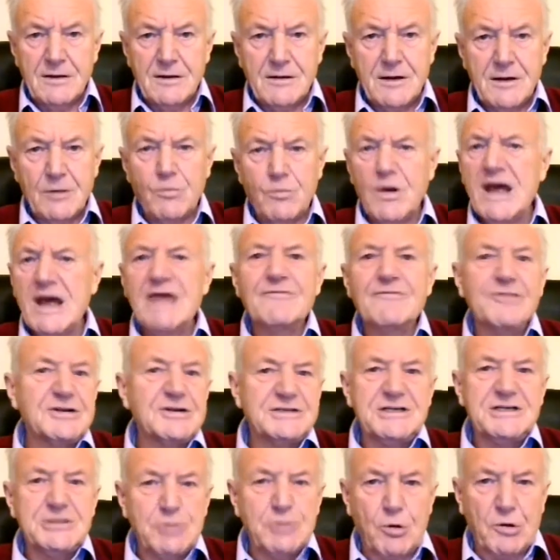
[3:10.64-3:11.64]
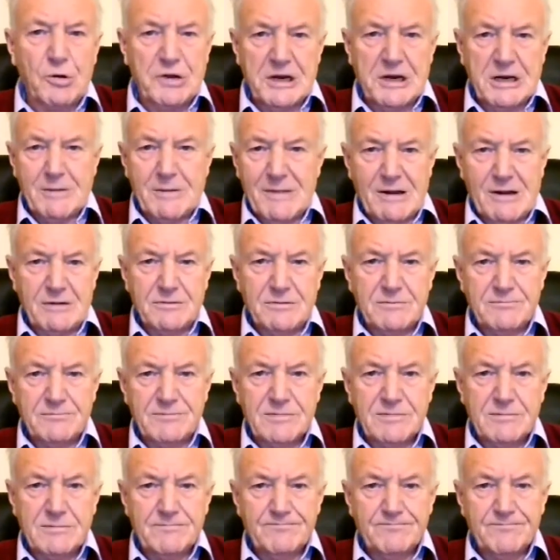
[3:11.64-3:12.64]
Now, whatever is he talking about?
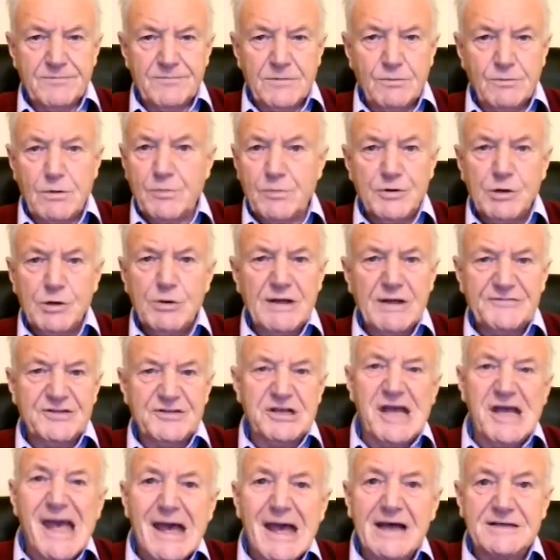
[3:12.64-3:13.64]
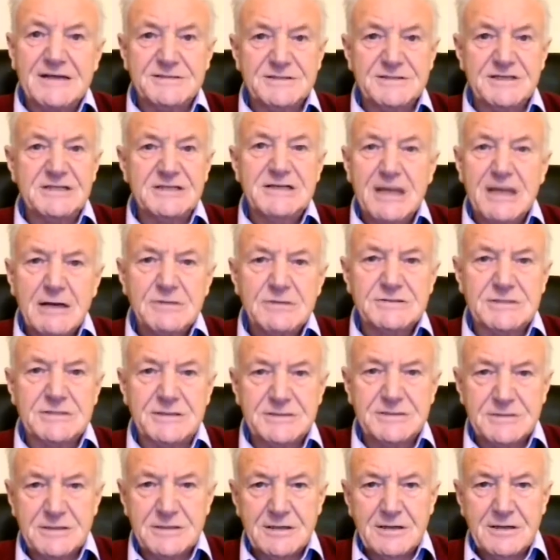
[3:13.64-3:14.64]
Well, we don't have to guess. He tells
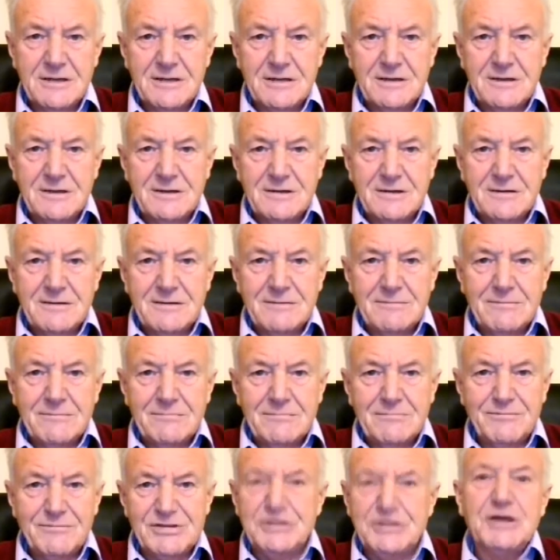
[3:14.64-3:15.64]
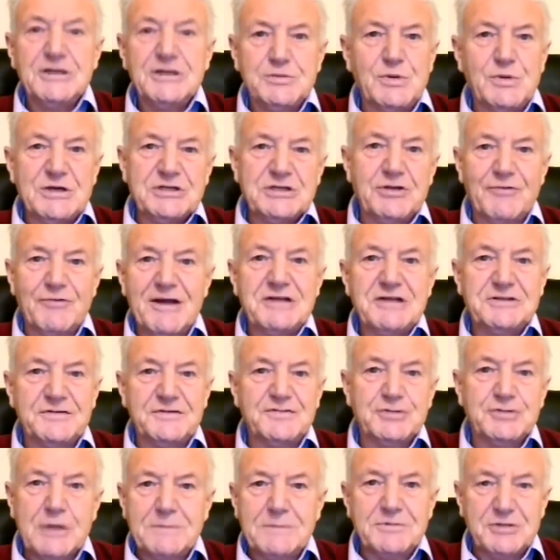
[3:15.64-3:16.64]
us. Besides which, the rest of
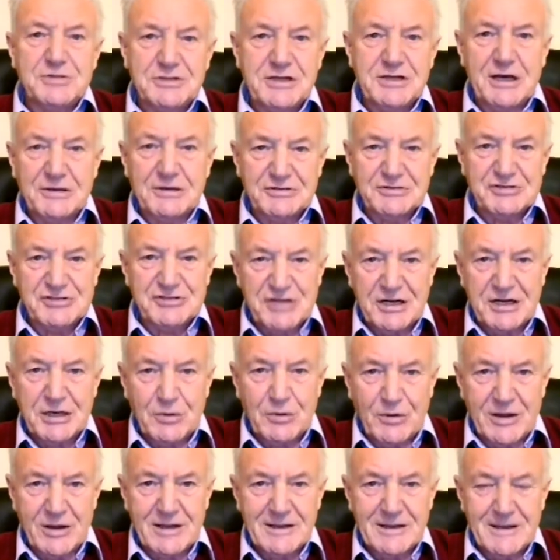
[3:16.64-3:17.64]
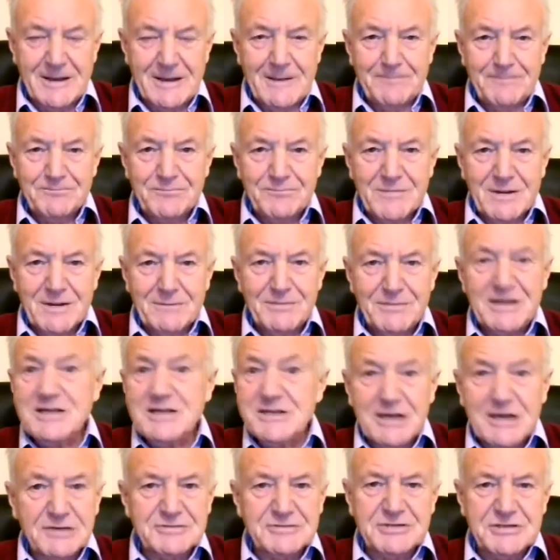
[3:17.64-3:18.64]
Scripture tells us anyway. But he
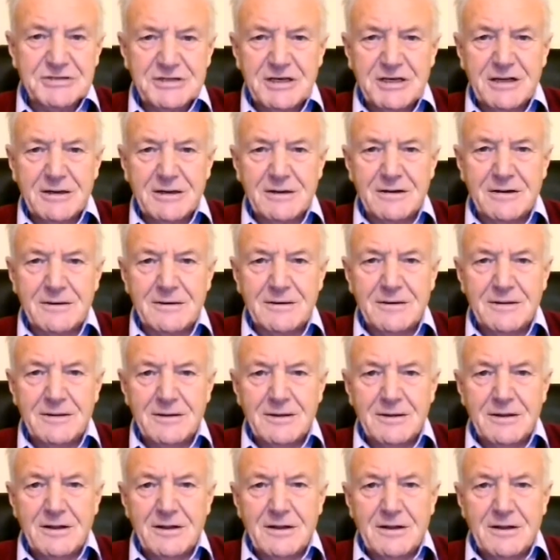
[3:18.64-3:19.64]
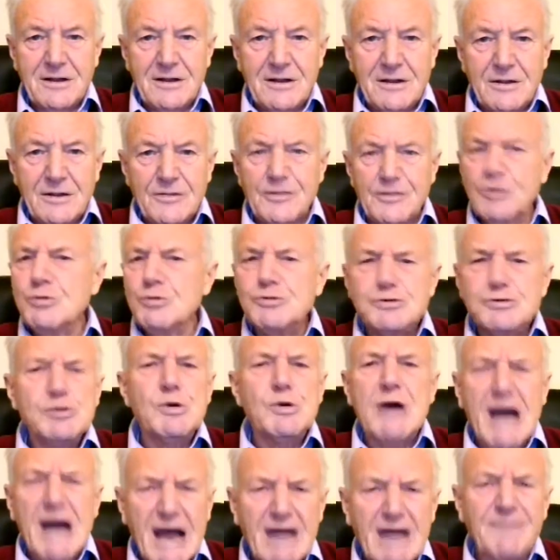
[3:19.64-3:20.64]
tells us here those
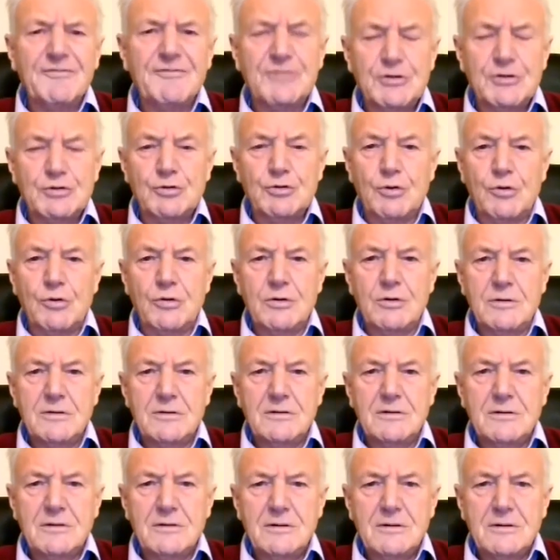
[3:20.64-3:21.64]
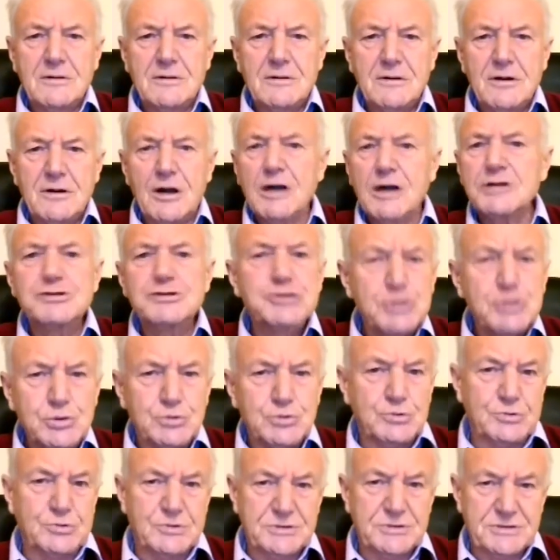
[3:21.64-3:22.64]
who have the law are
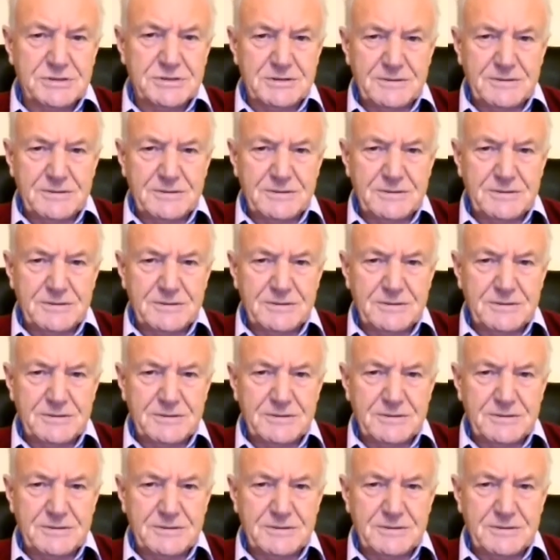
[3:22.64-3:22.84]
Jews.